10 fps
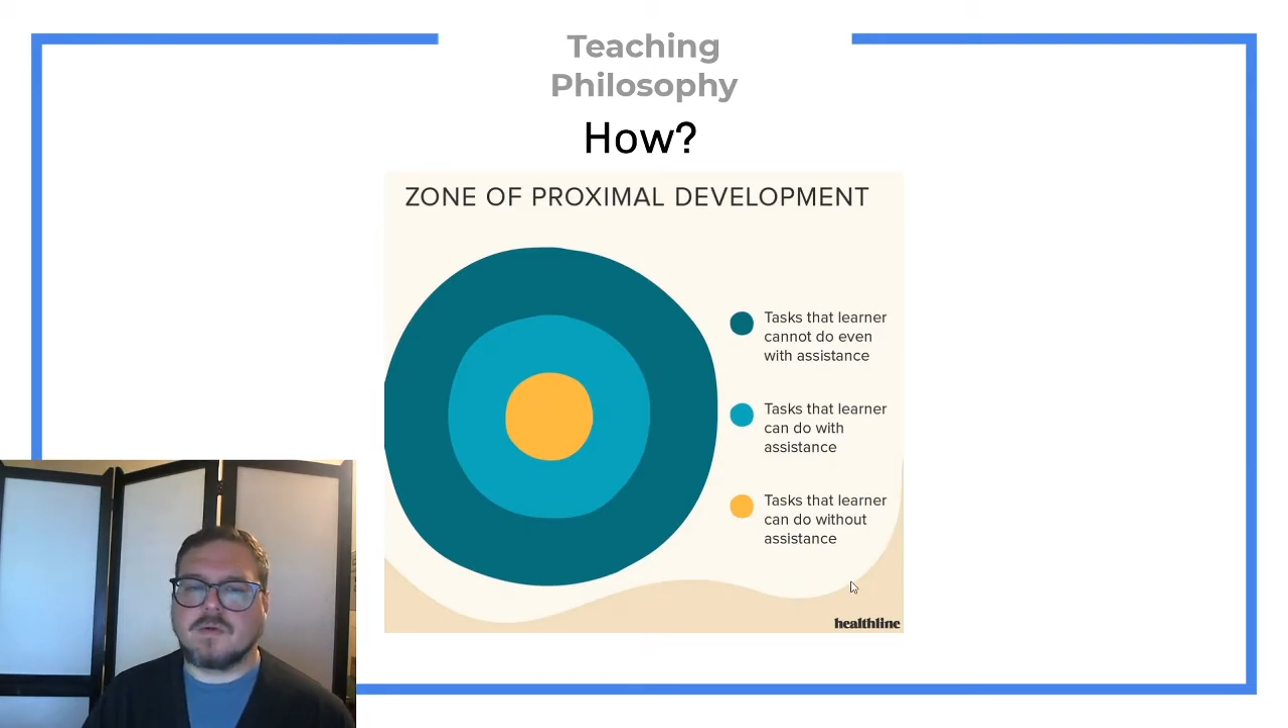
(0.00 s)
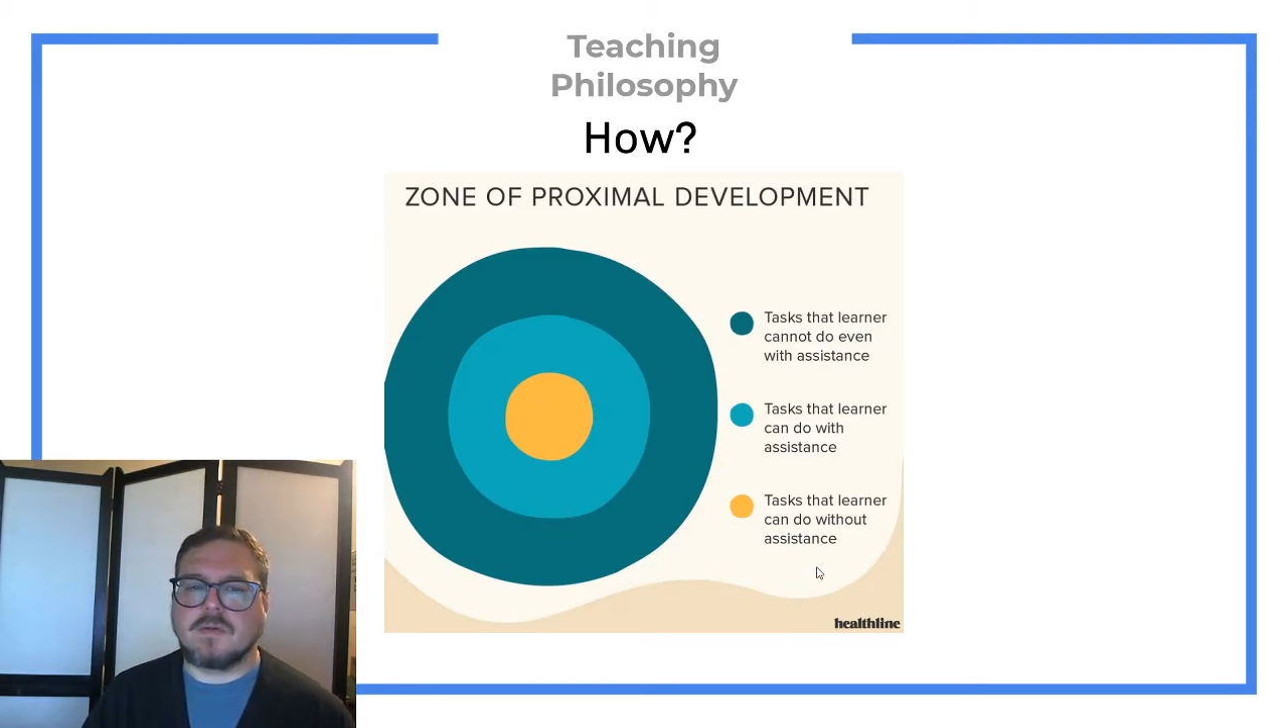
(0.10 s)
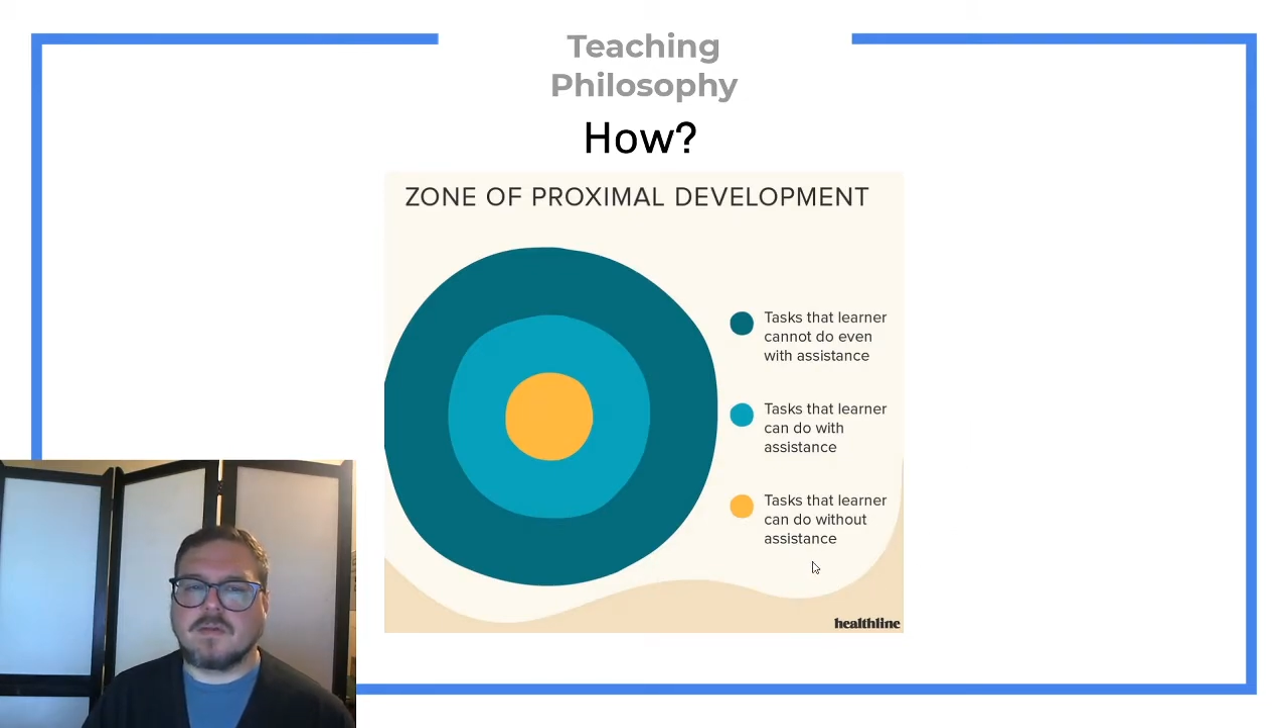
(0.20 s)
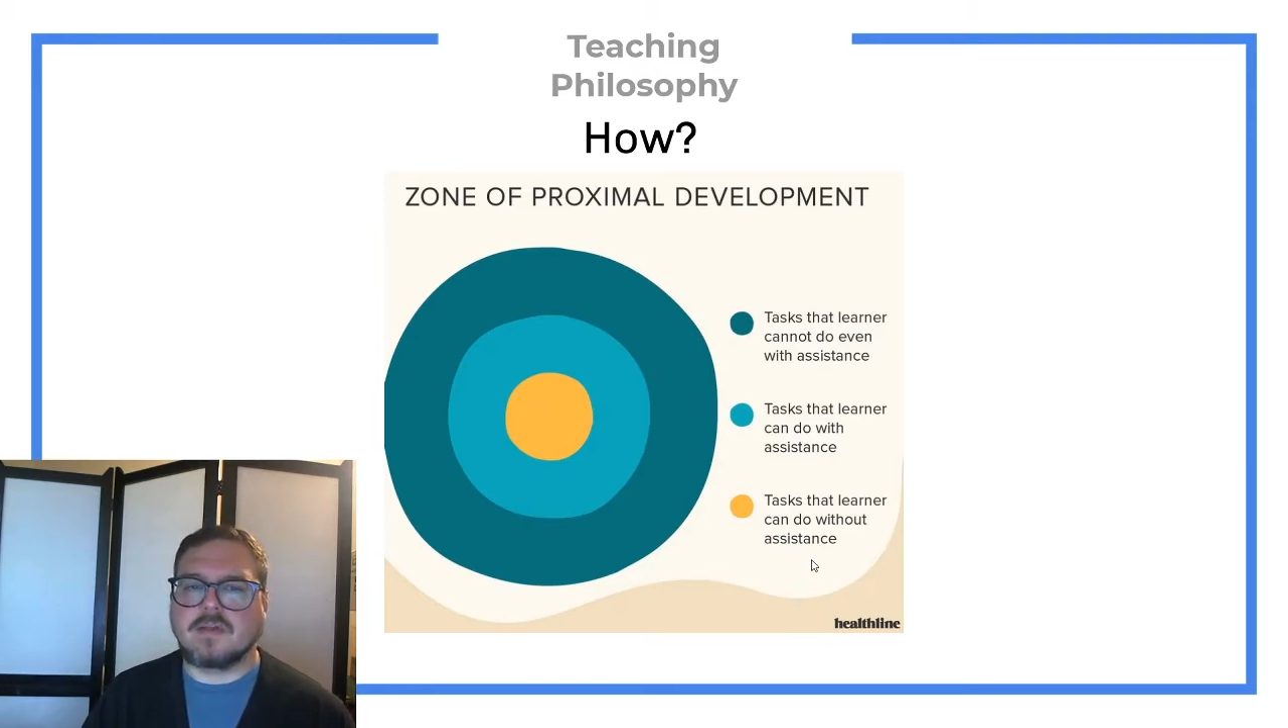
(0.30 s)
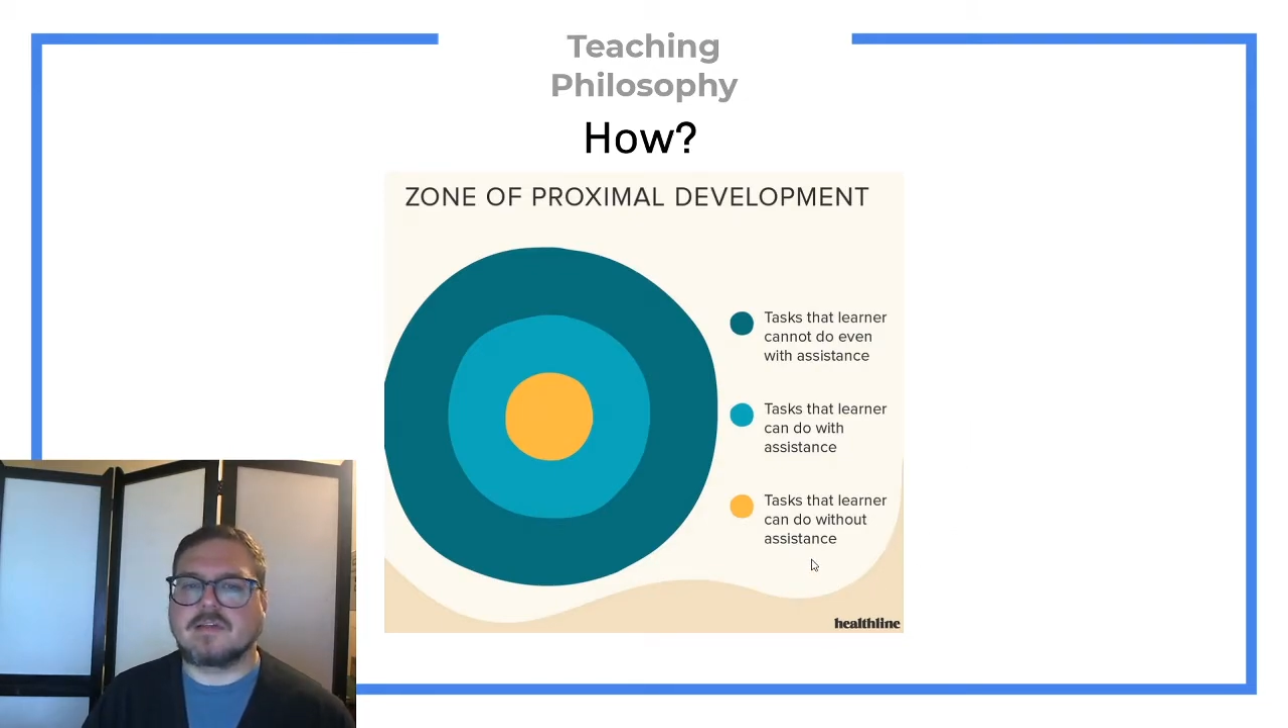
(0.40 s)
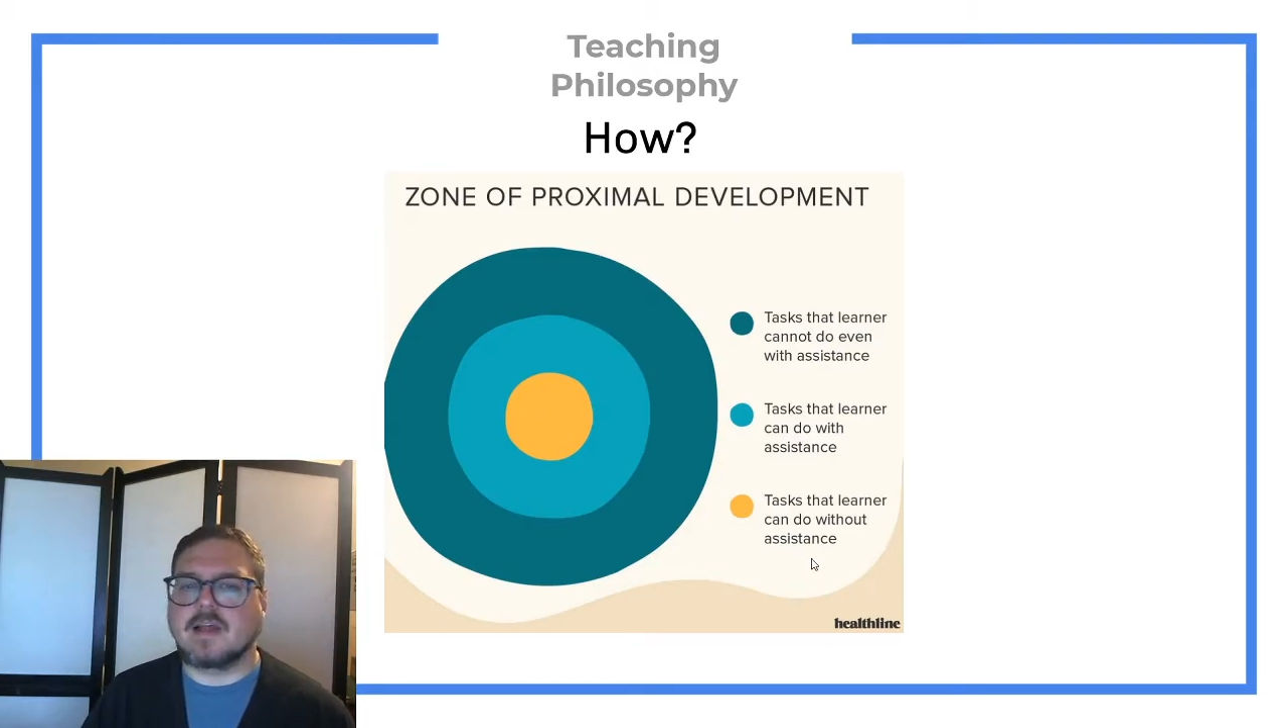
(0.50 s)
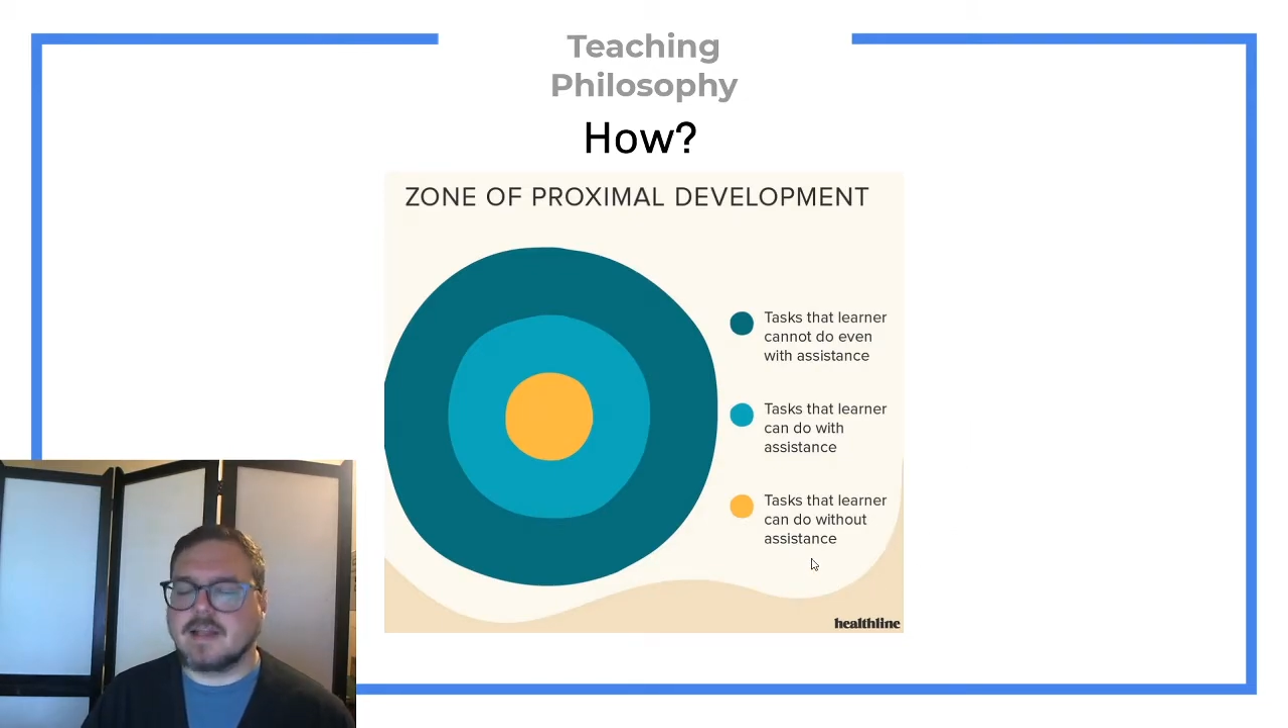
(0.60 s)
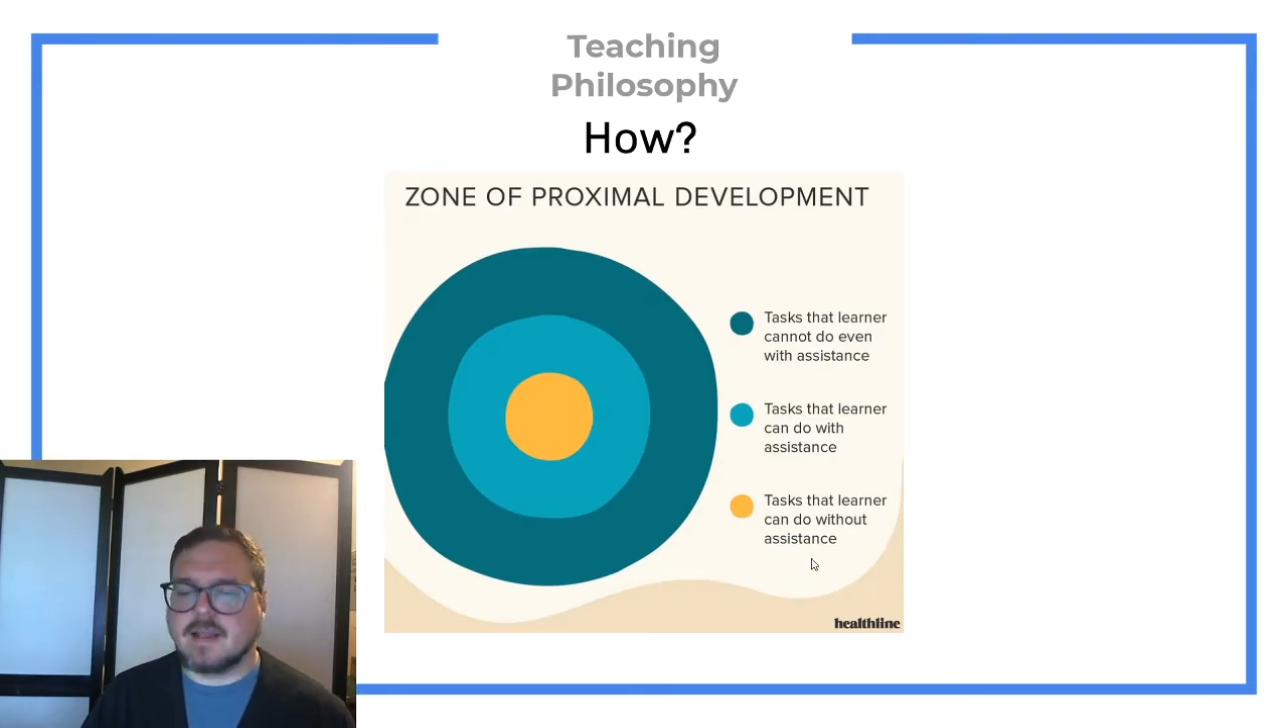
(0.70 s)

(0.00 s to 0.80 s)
this idea